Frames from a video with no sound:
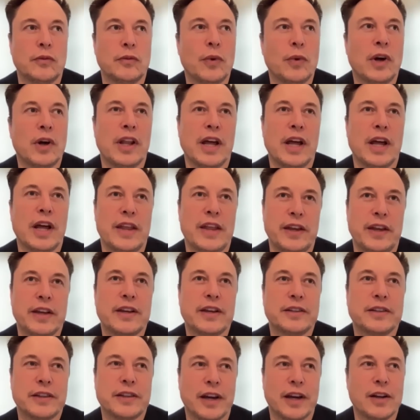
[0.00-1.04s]
Well, I
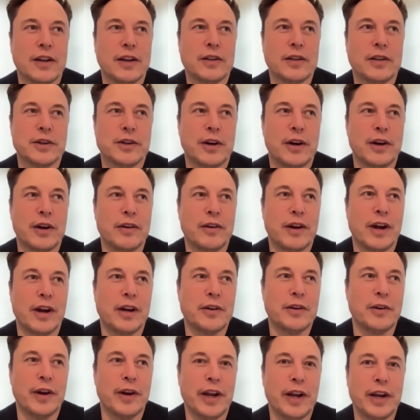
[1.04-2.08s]
think tunnels are
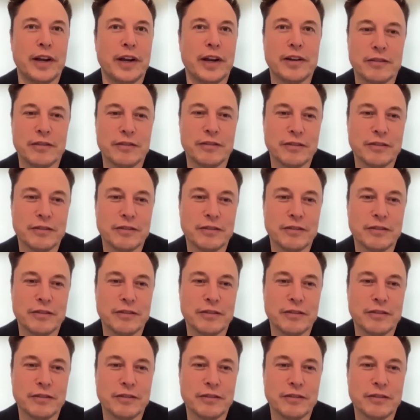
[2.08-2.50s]
underrated,